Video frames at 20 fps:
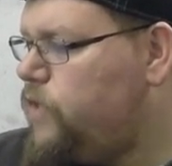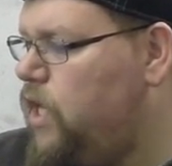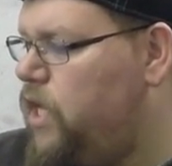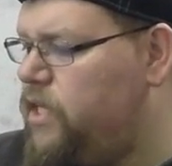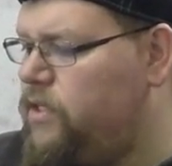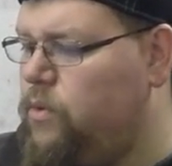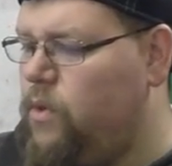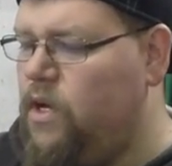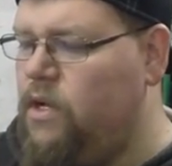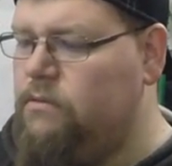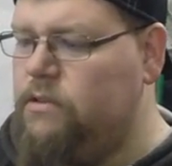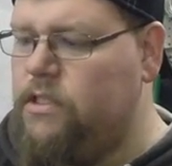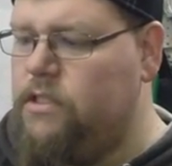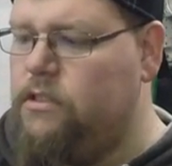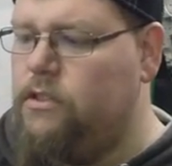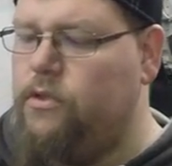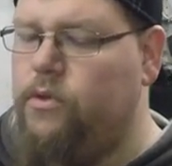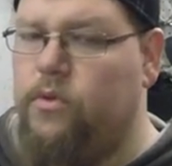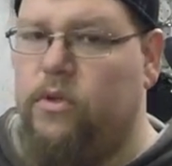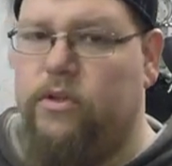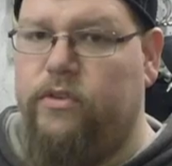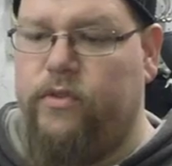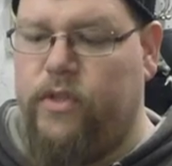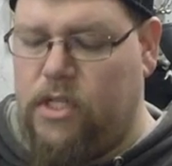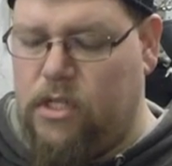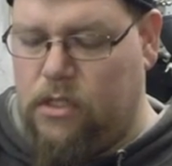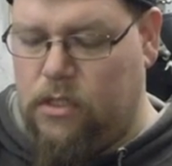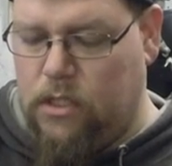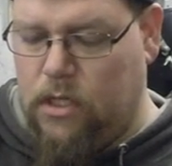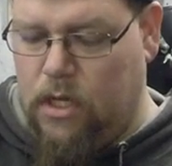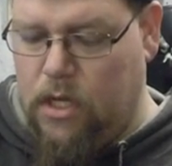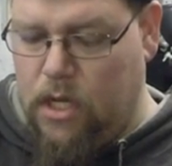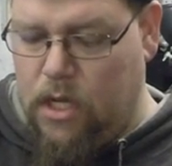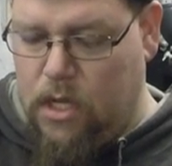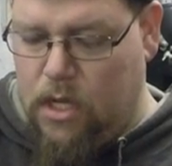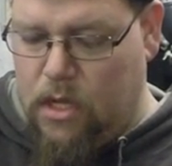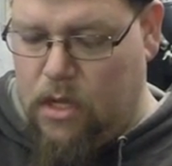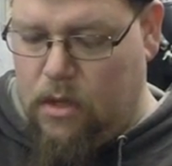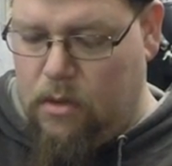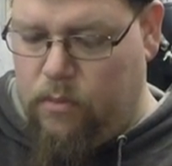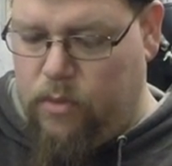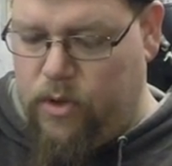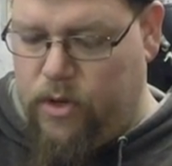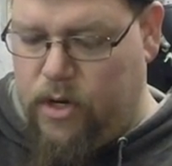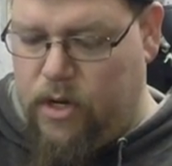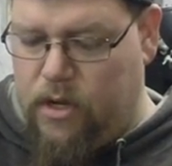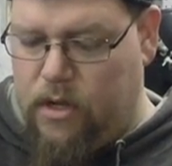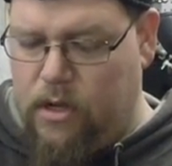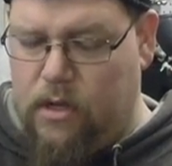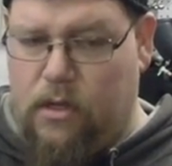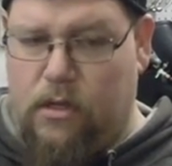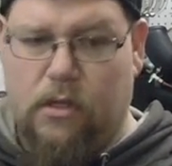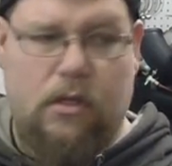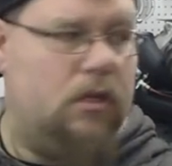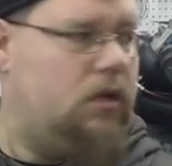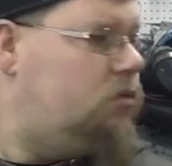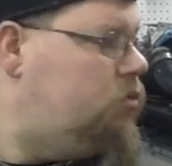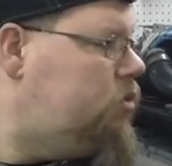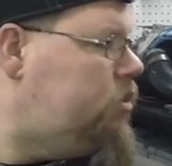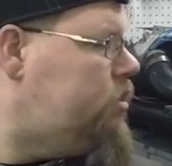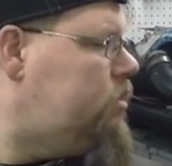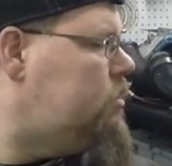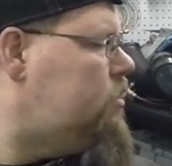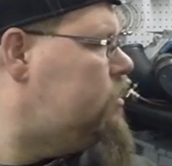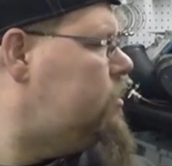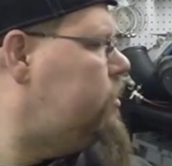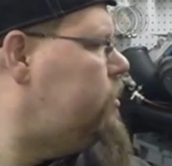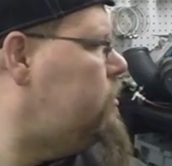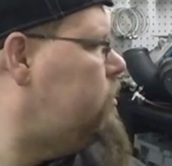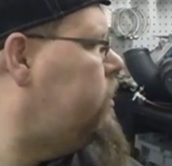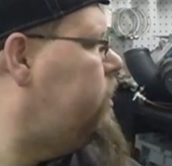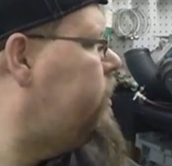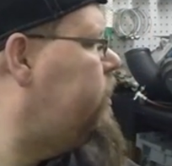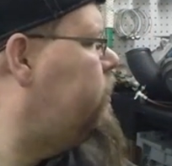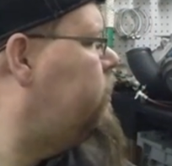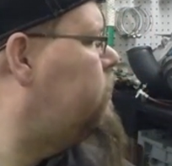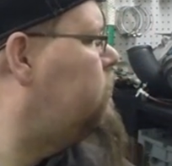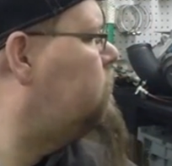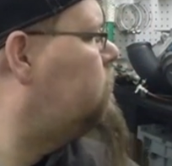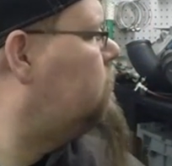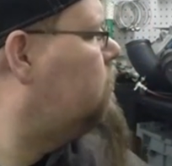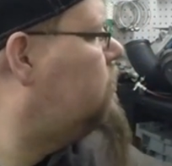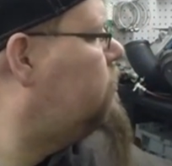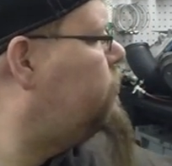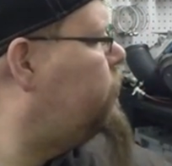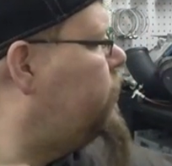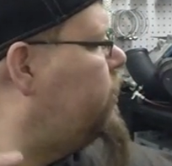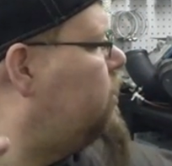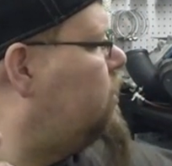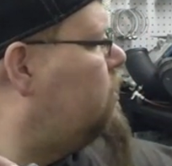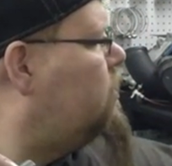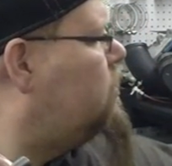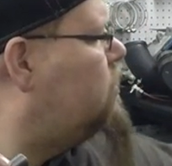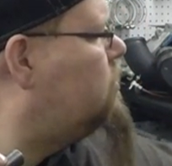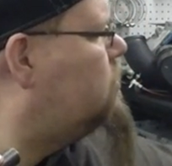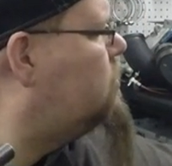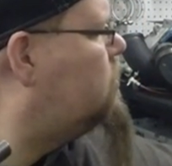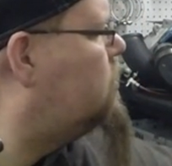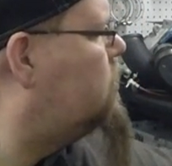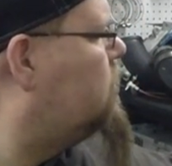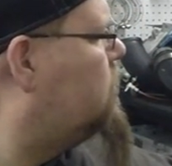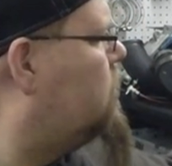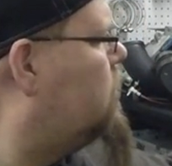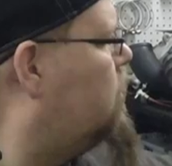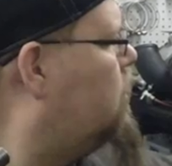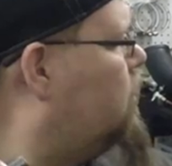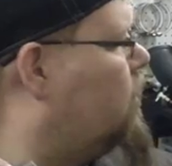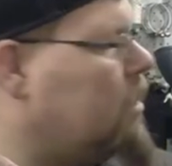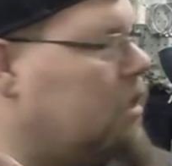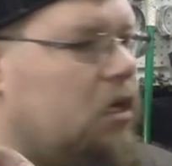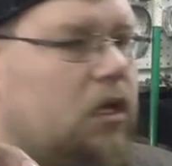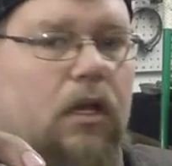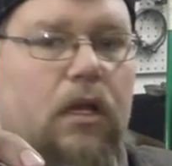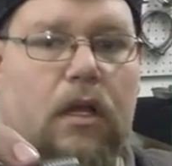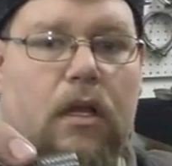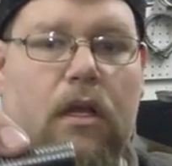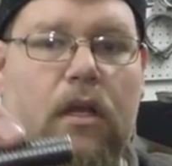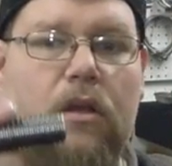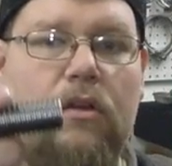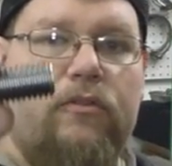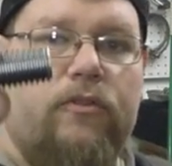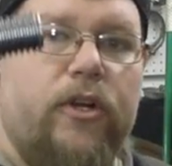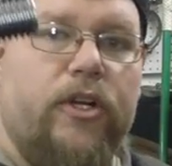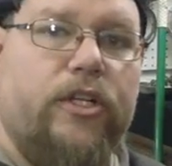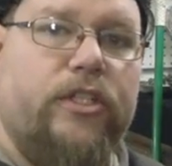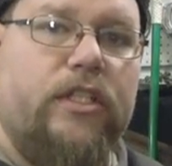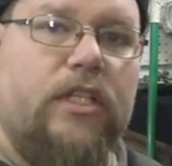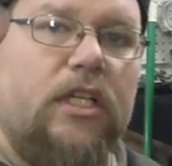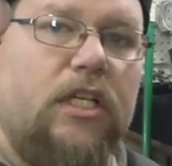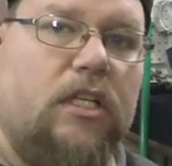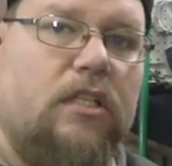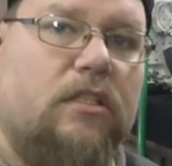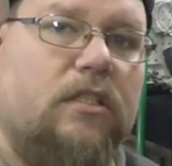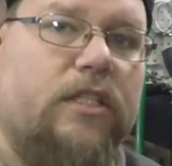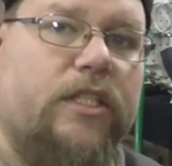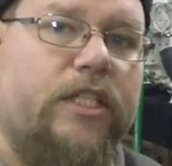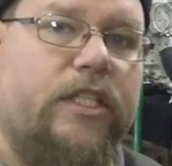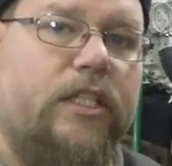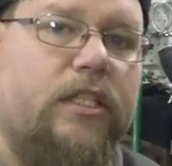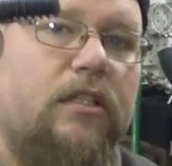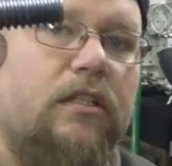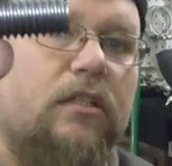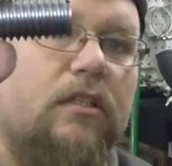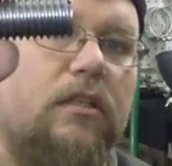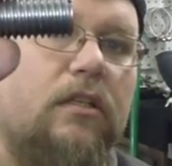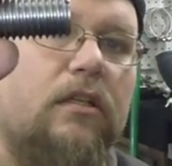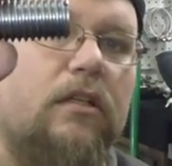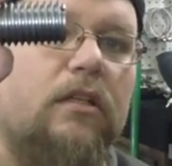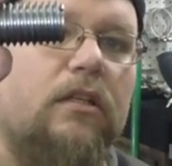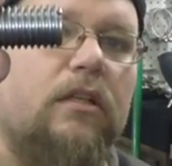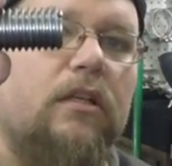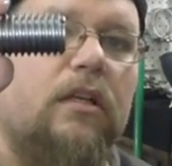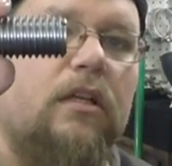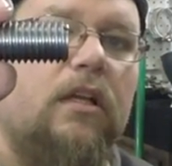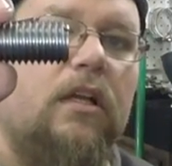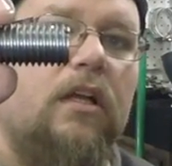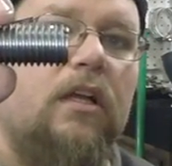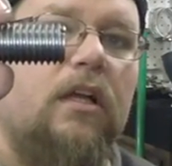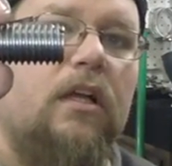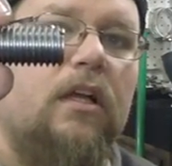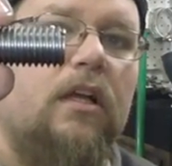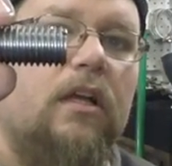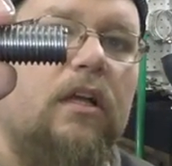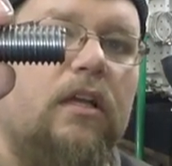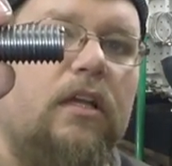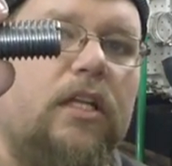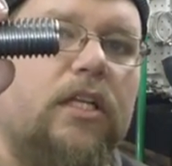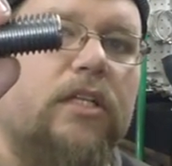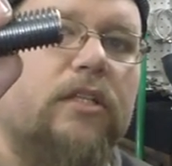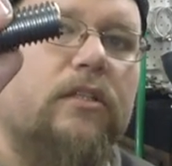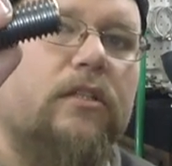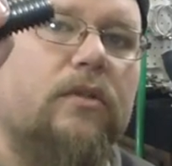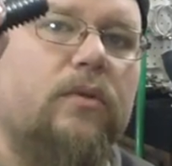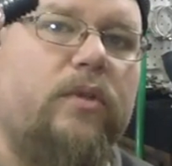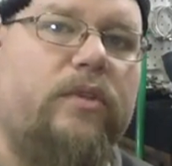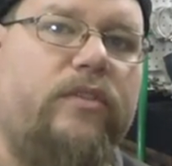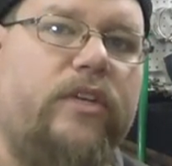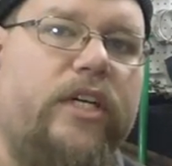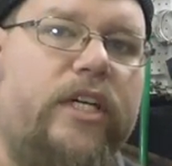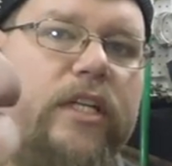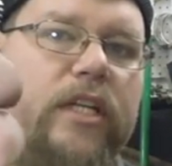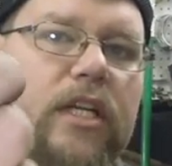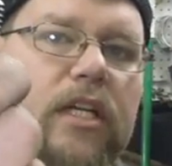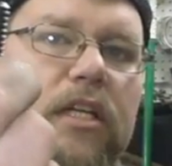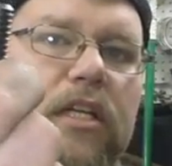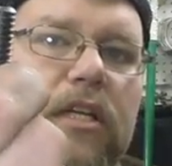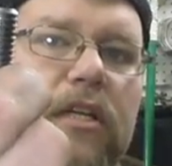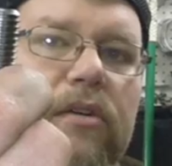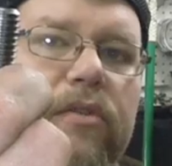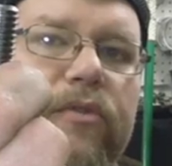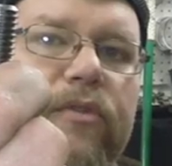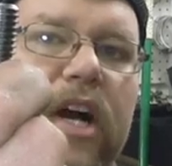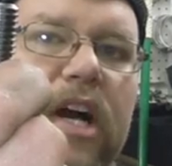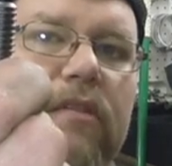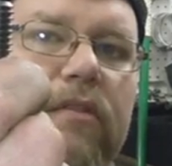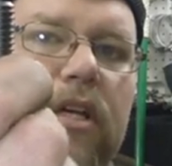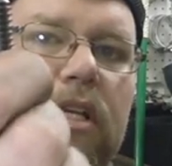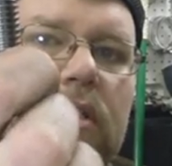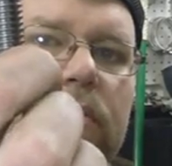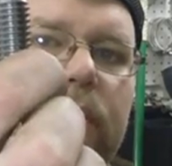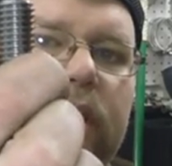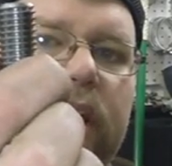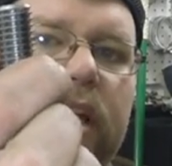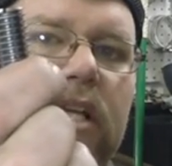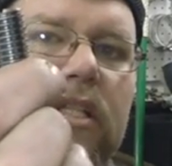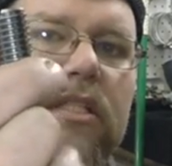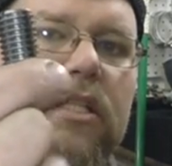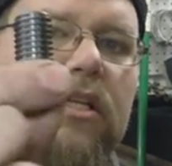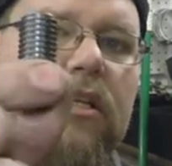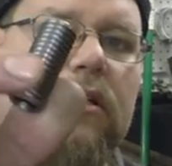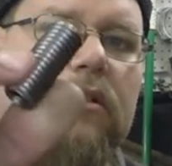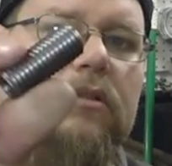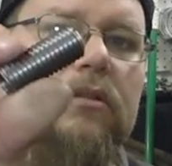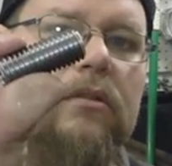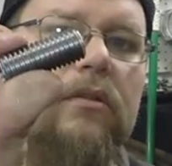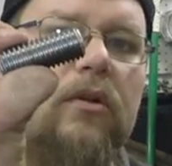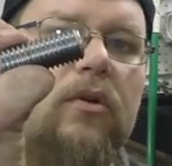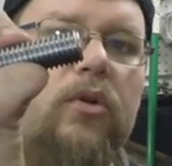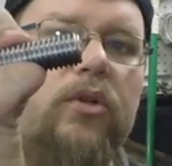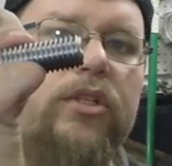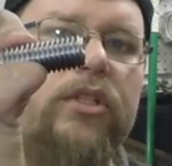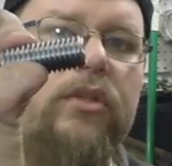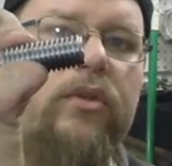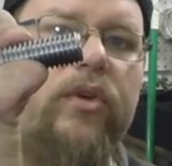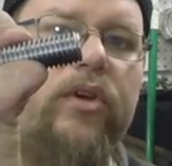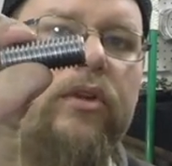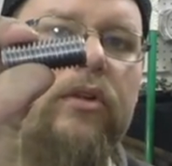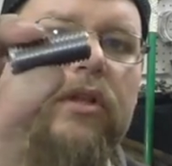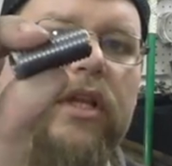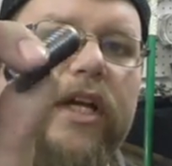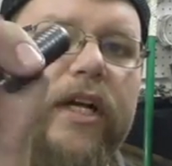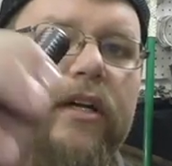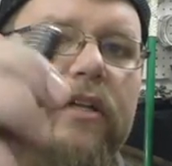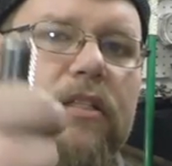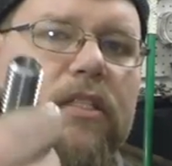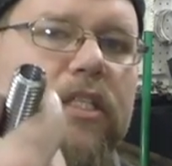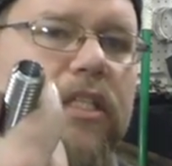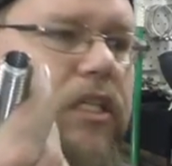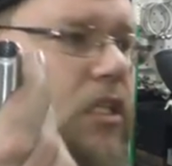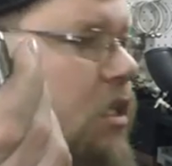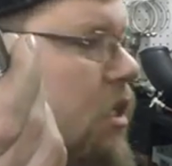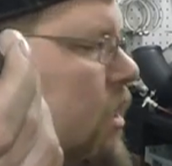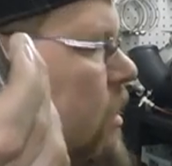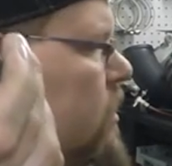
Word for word: that's why I'm going to do one of each. But uh, I wanted to show you guys a couple of things. First, the insert. You know, so we've got a uh, 5/8 by 18 coarse thread on the outside. The